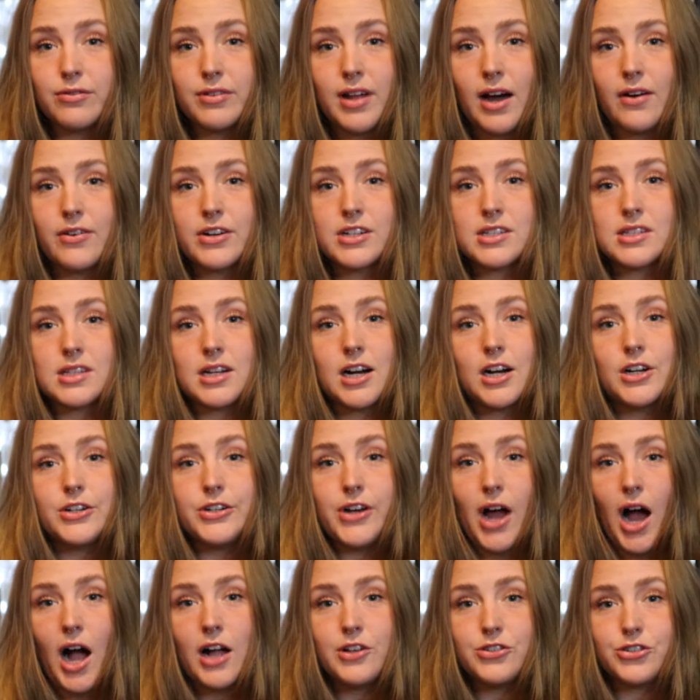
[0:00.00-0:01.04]
flowers that are
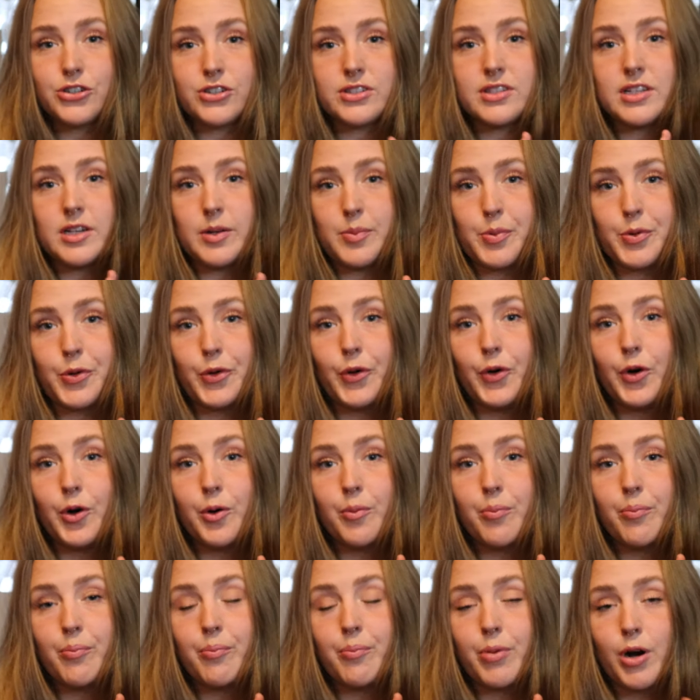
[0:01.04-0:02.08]
not just the
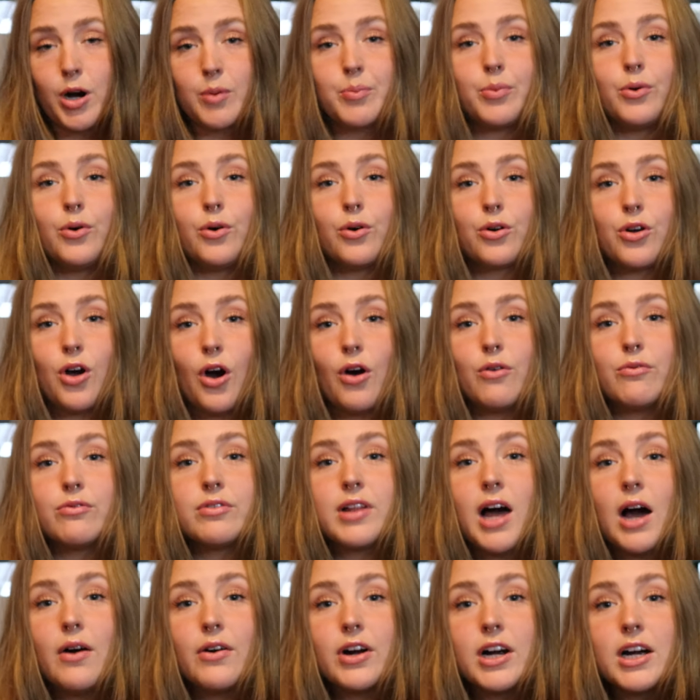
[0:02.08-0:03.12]
typical purple
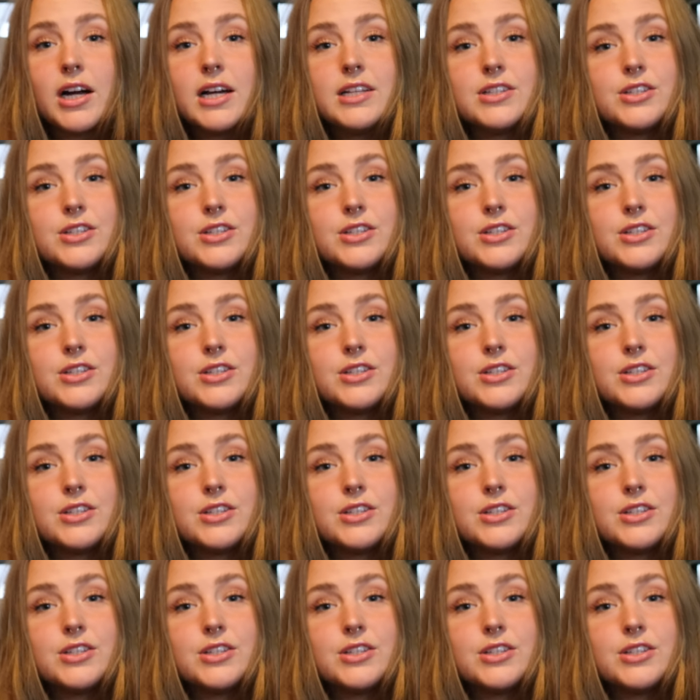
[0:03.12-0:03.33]
coneflower,